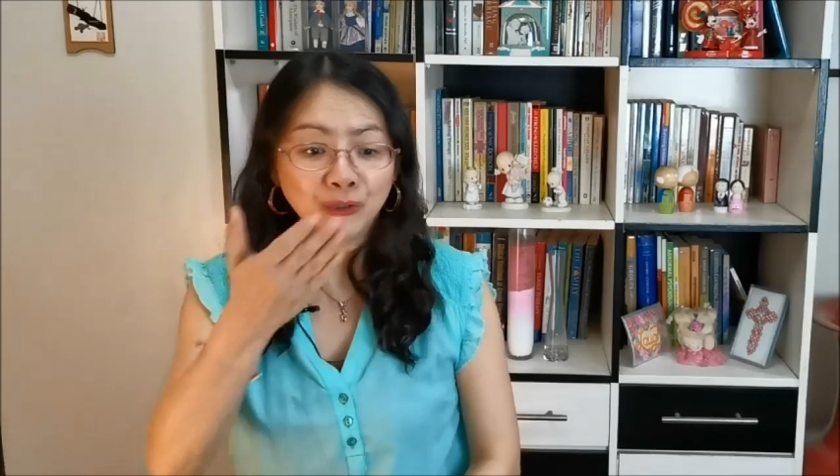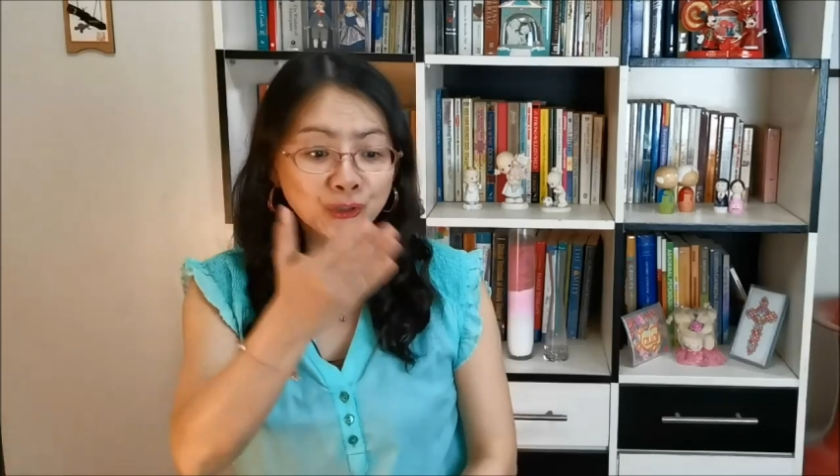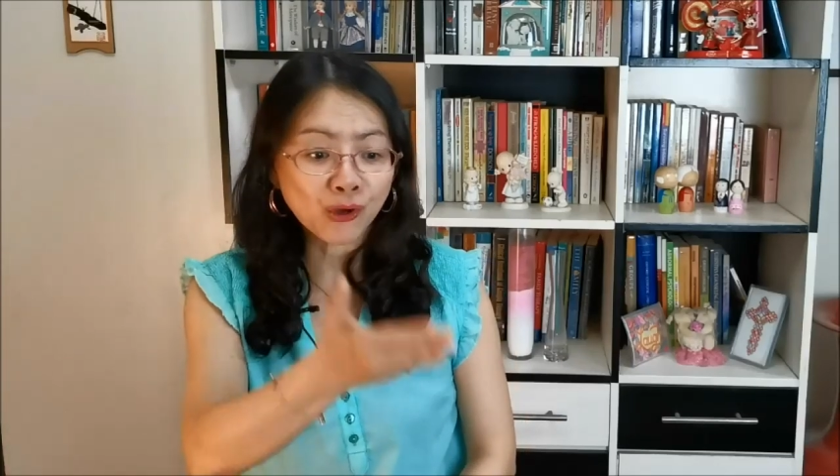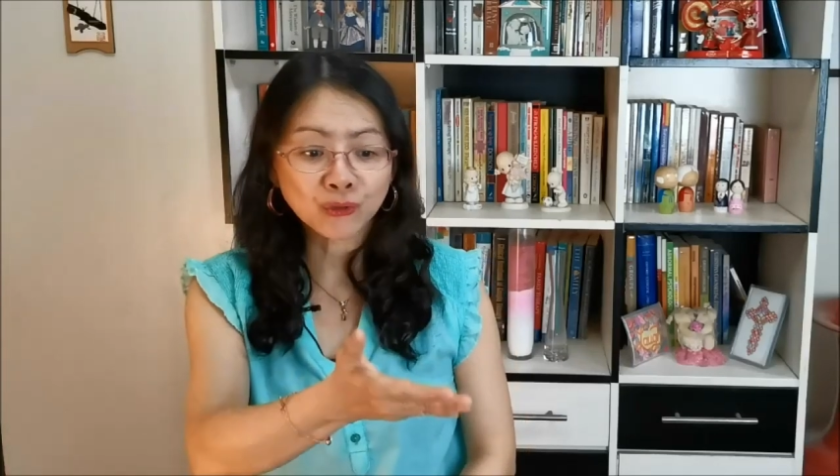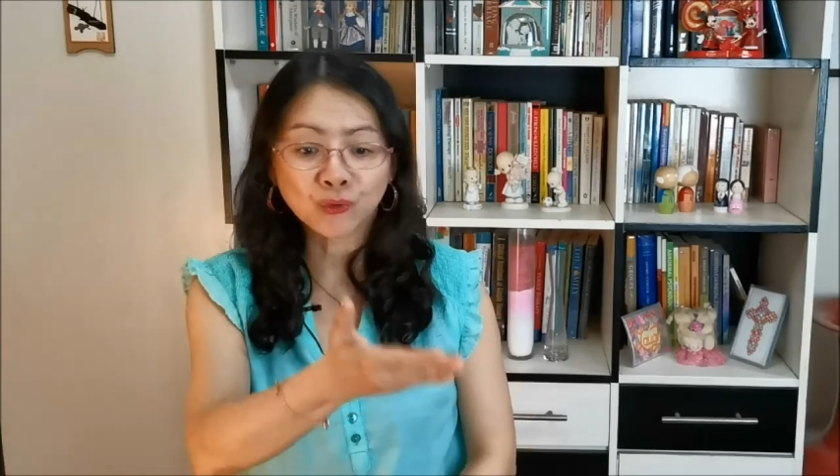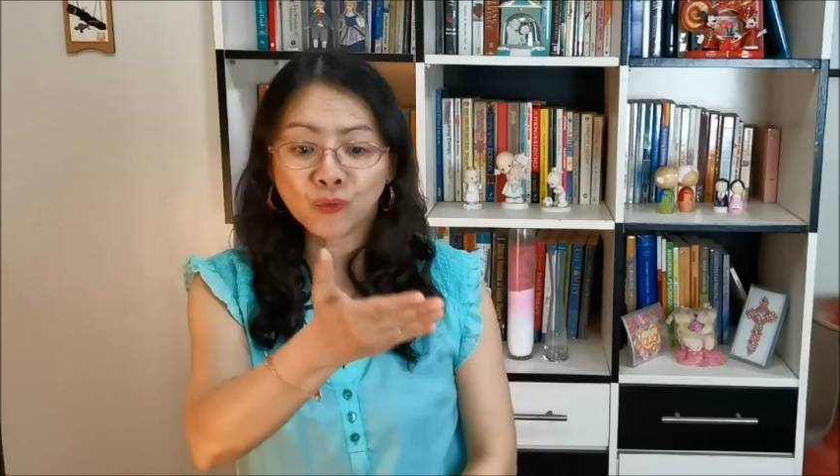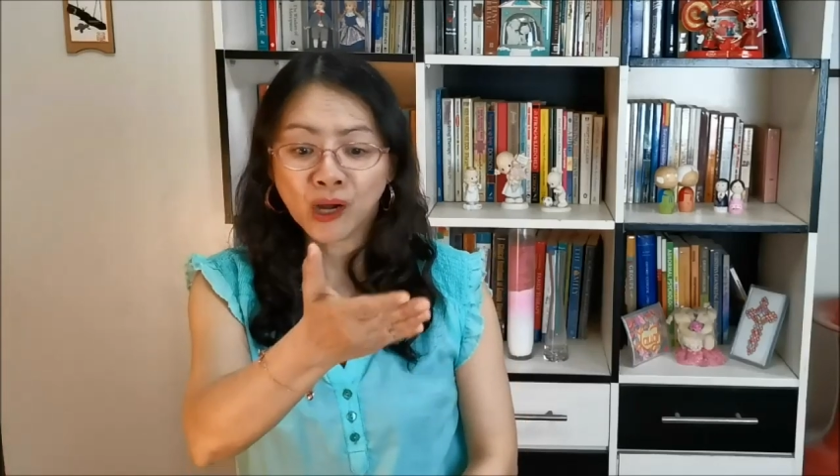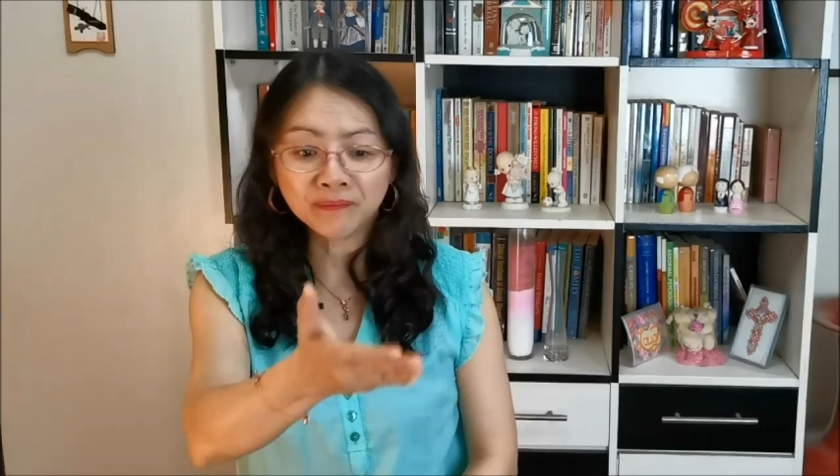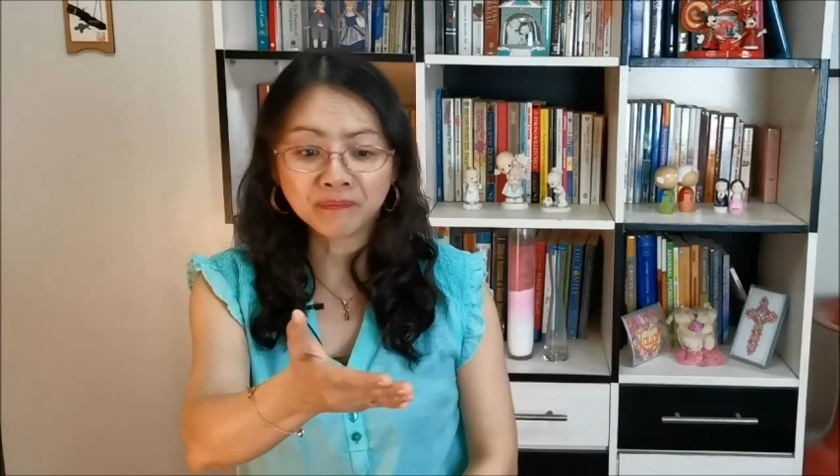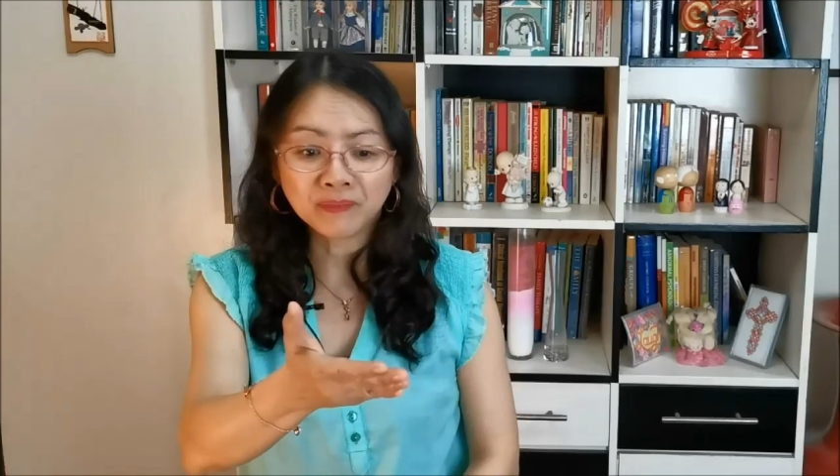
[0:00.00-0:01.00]
You talk to
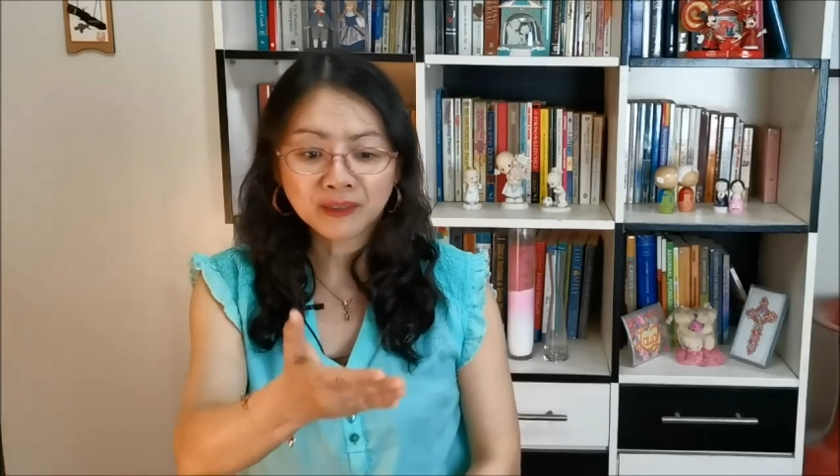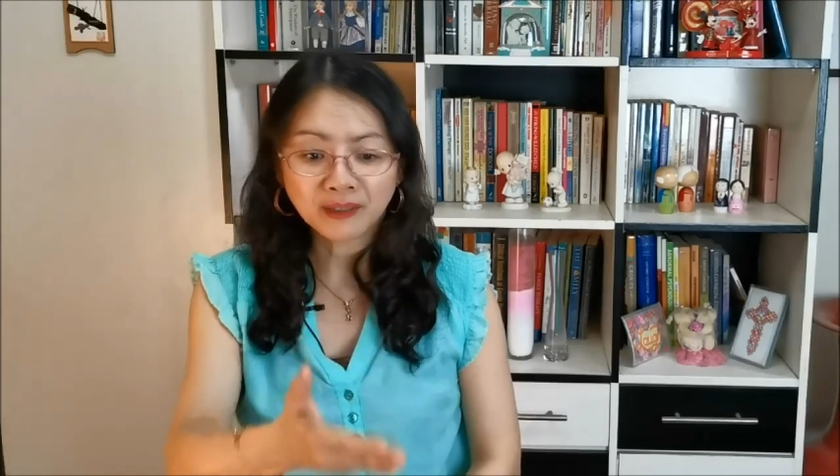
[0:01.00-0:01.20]
one